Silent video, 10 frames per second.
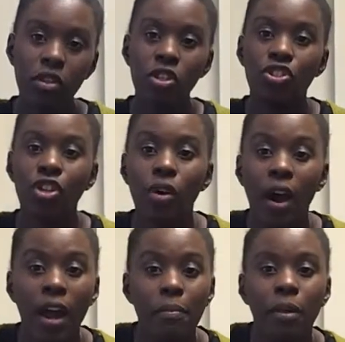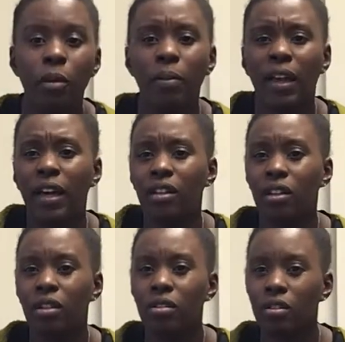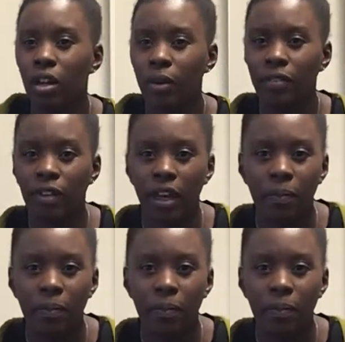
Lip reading: So I meal plan, oh, go away fly.